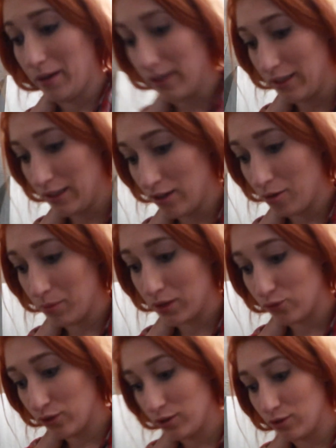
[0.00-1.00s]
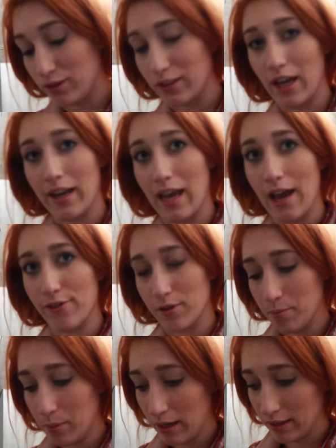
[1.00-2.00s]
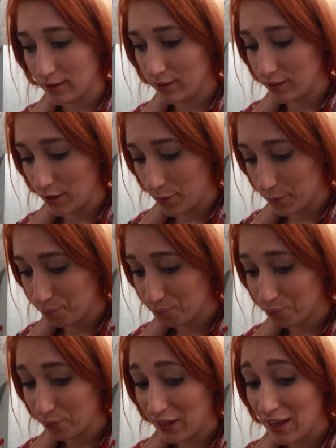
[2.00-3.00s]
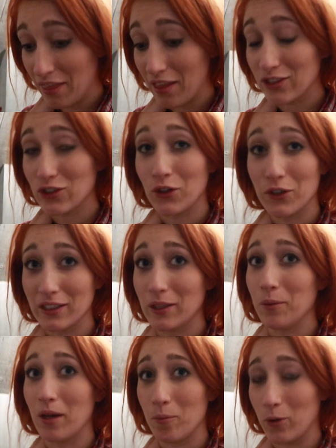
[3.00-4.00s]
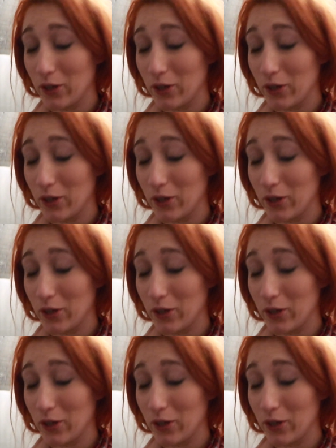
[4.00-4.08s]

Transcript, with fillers: but you know, Miss Frizzle's got to have her bus, so that's currently what